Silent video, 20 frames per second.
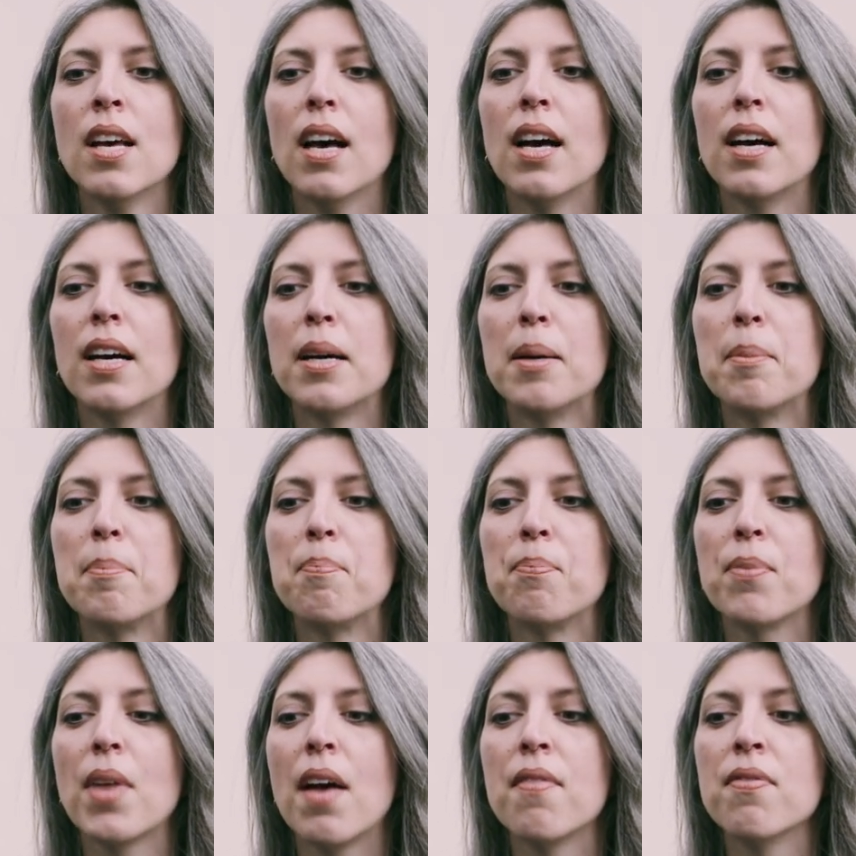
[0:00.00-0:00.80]

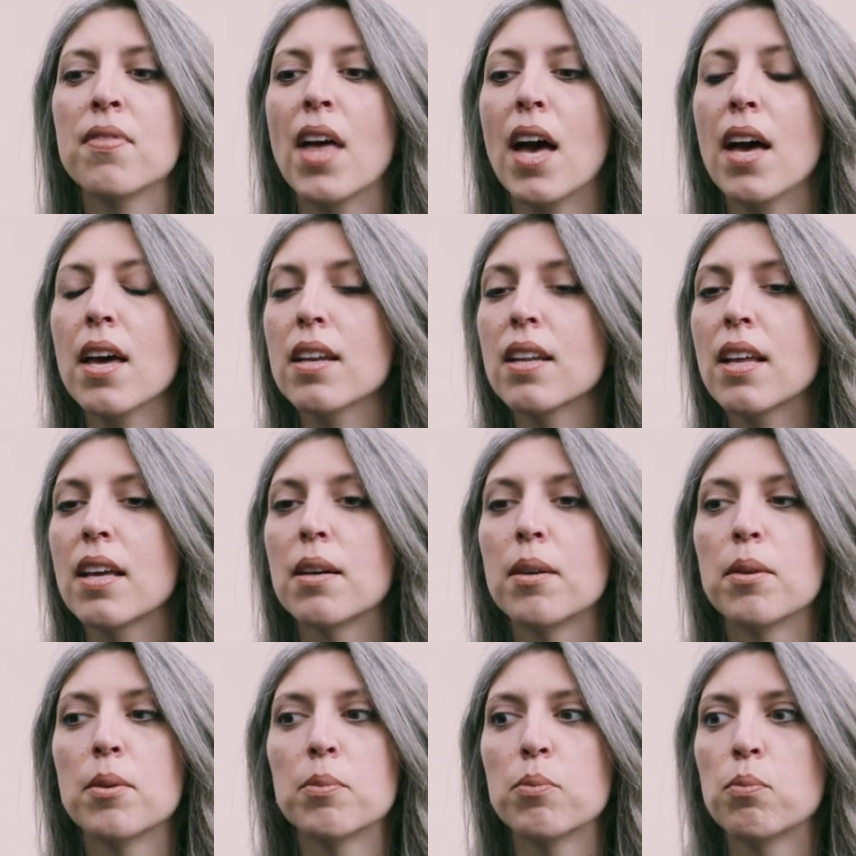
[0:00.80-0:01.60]
and
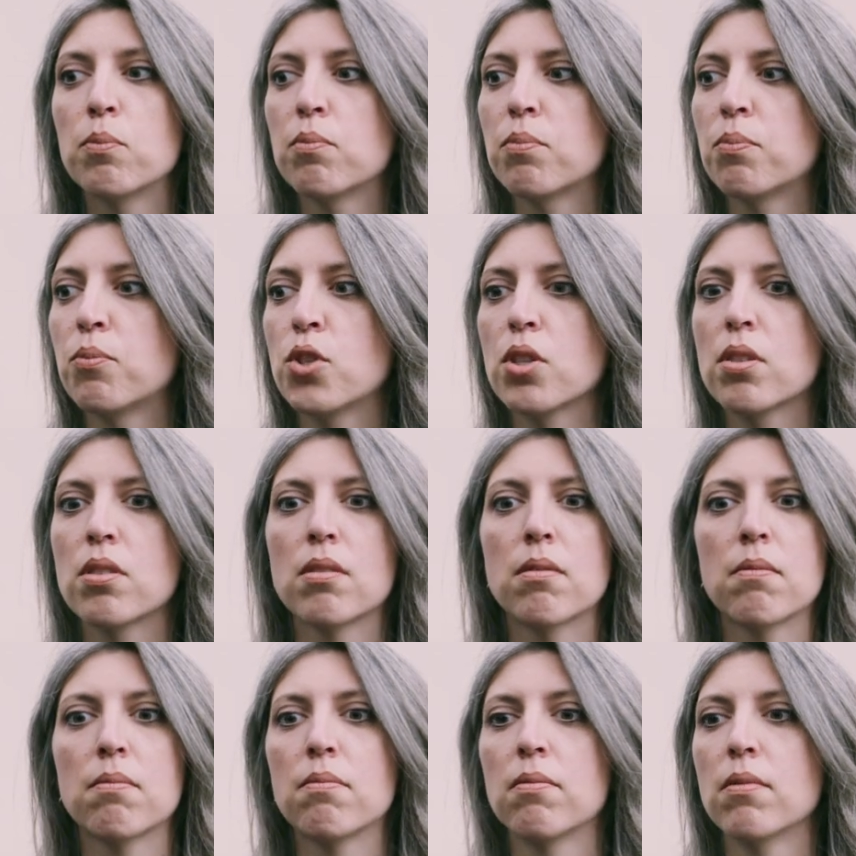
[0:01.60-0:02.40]
that
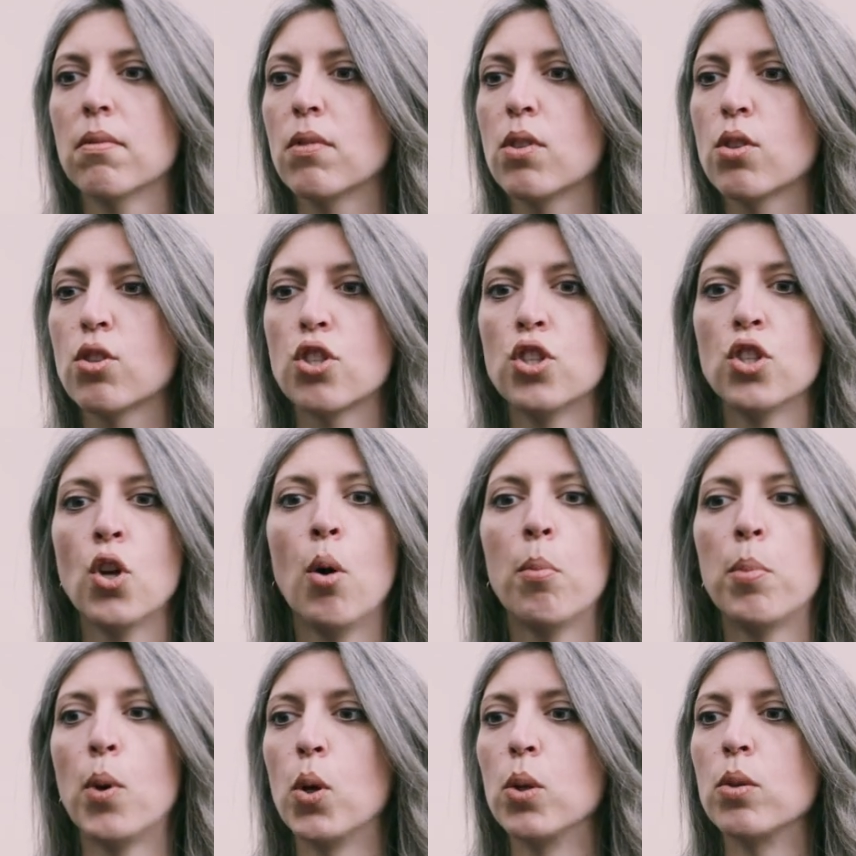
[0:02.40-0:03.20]
just
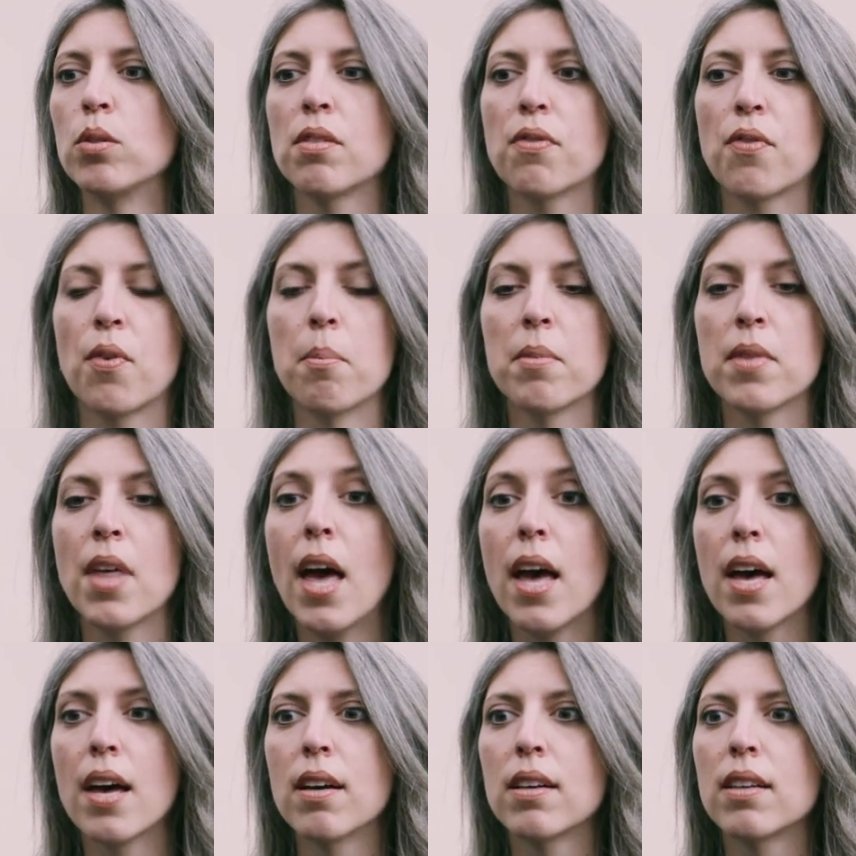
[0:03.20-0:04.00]
snowballed from there.